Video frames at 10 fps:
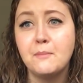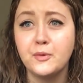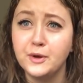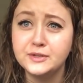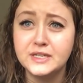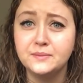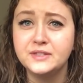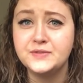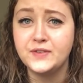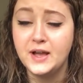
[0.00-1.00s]
Pro
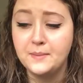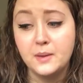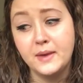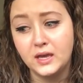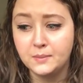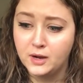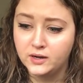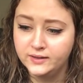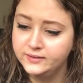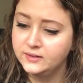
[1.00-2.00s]
tips from a makeup
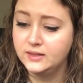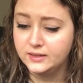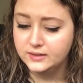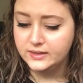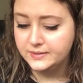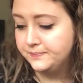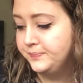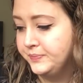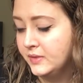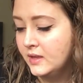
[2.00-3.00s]
artist, clearly.
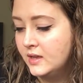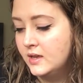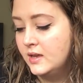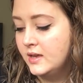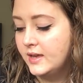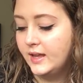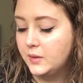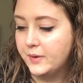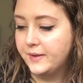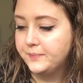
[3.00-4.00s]

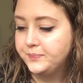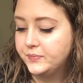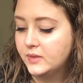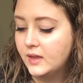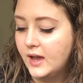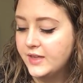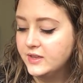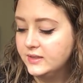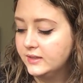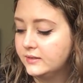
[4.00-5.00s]
Anyway, I
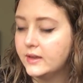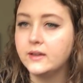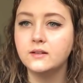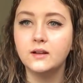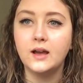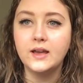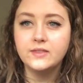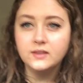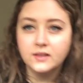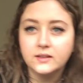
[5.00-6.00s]
think that's it. I
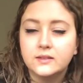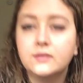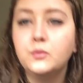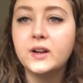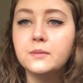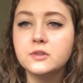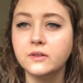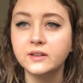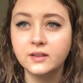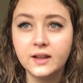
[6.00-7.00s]
think that's what I'm
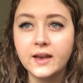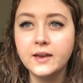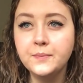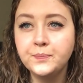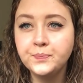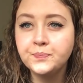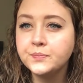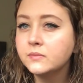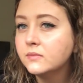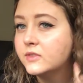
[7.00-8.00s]
doing today.
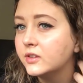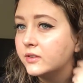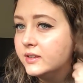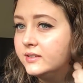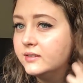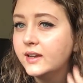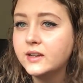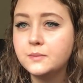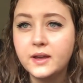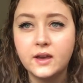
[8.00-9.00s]
So this is
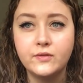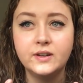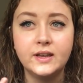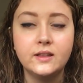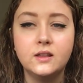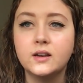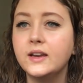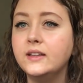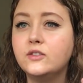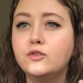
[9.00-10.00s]
kind of my everyday look.
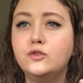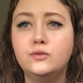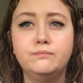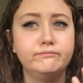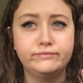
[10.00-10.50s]
It's